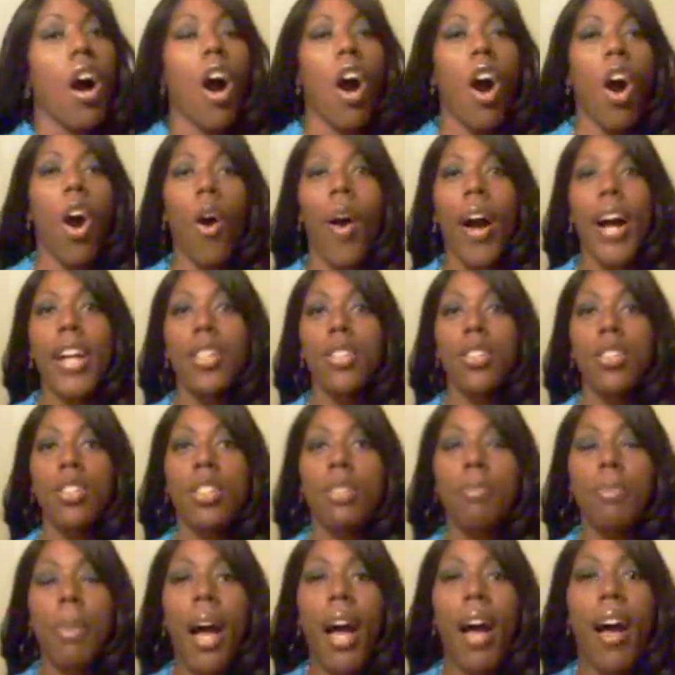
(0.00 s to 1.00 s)
Oh, I
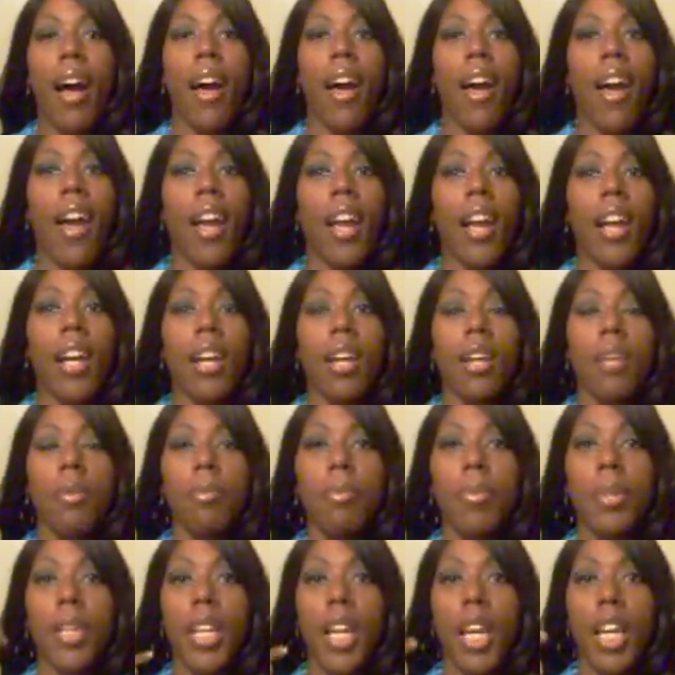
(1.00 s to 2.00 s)
used my
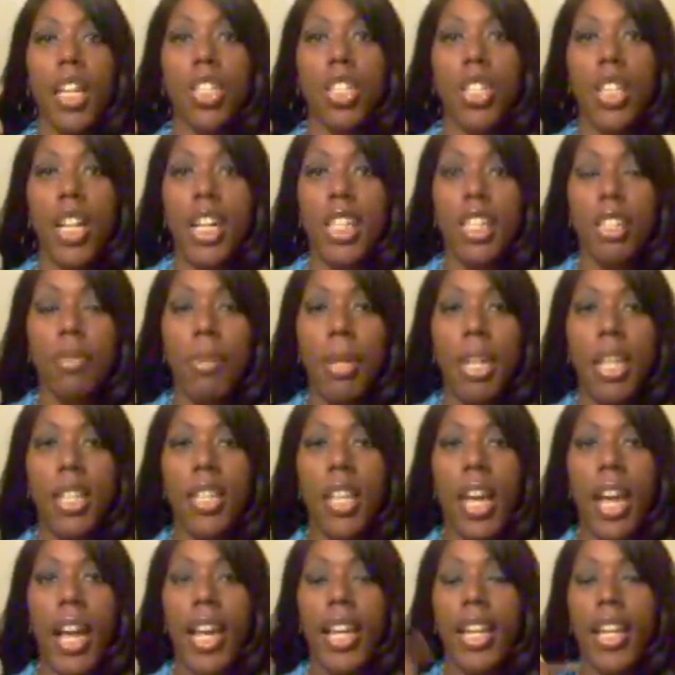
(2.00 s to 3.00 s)
BH Cosmetics
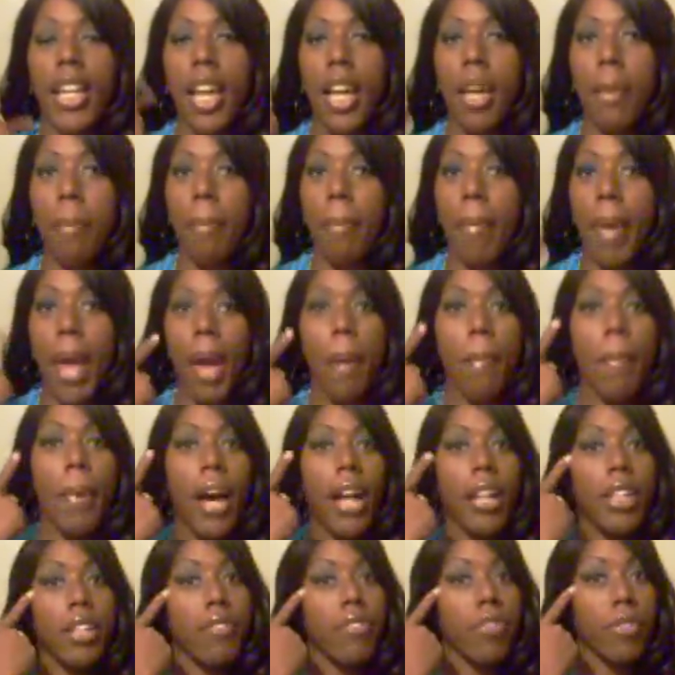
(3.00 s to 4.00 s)
88 matte
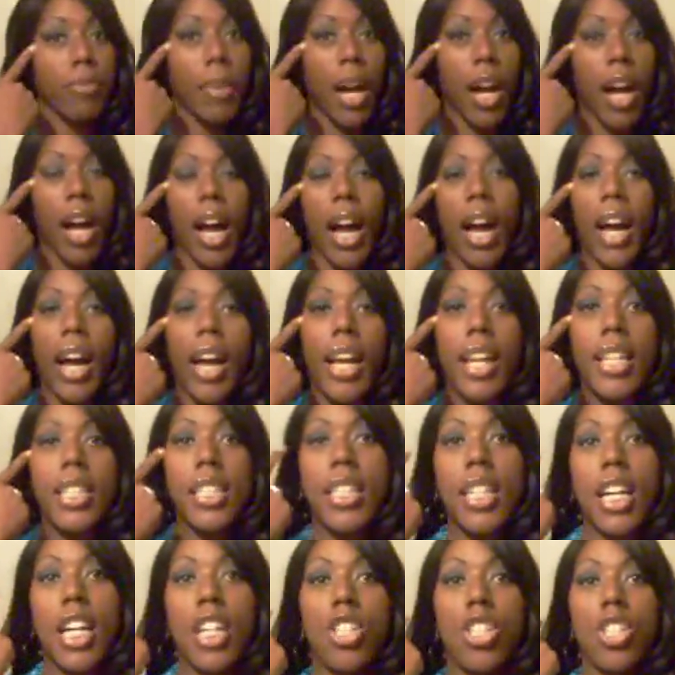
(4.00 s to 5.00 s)
palette for my eyes,
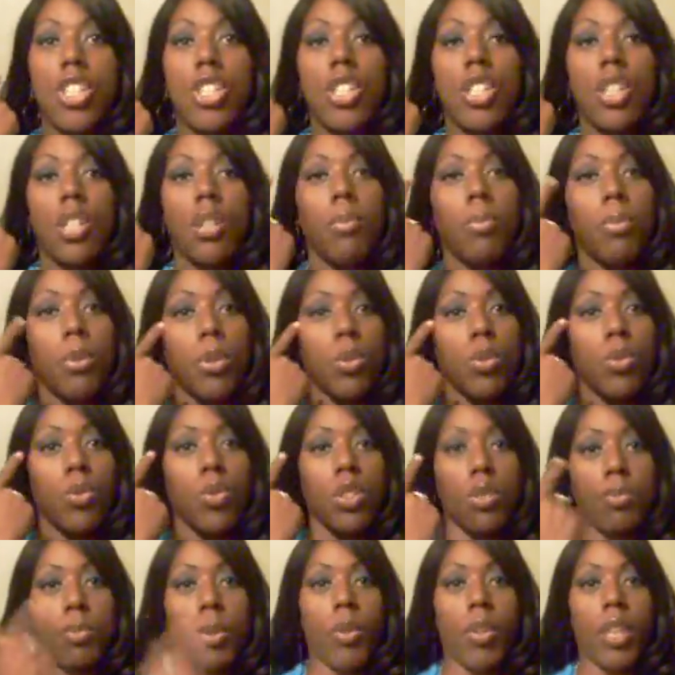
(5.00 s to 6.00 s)
and I just did a blue
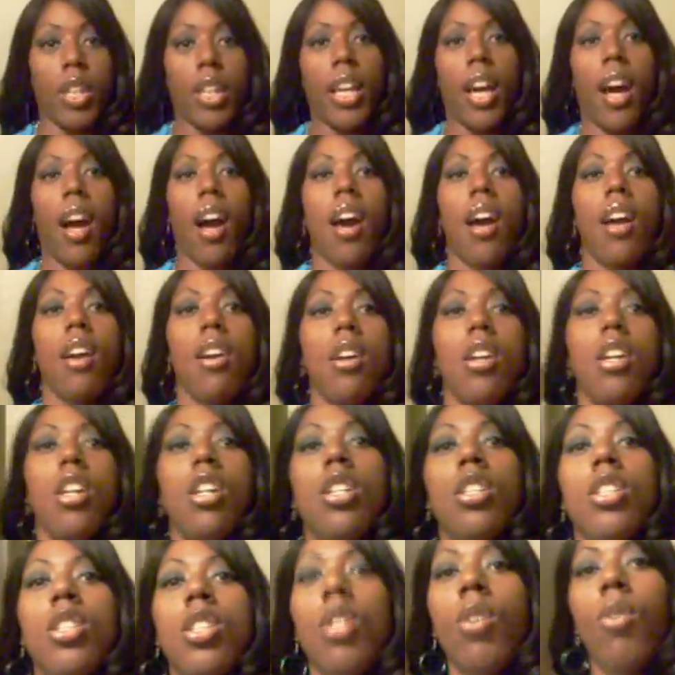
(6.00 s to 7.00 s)
smoky eye.
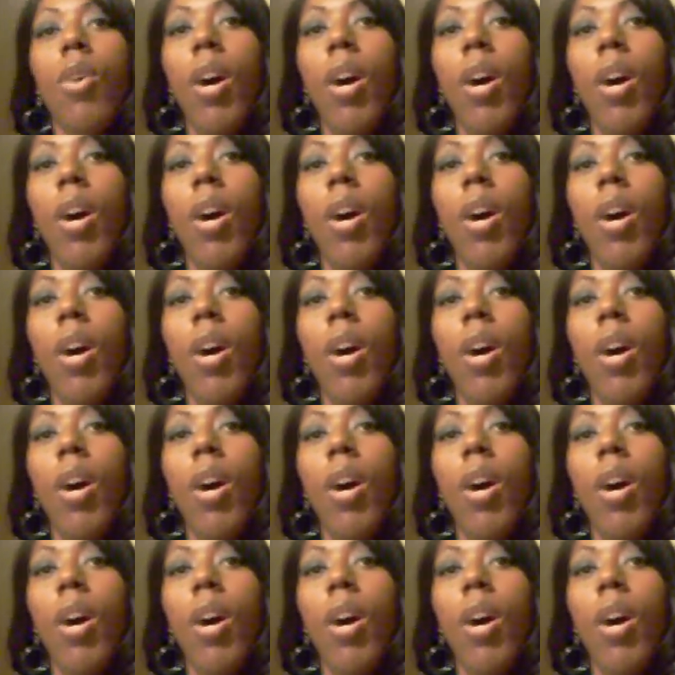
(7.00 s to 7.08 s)
So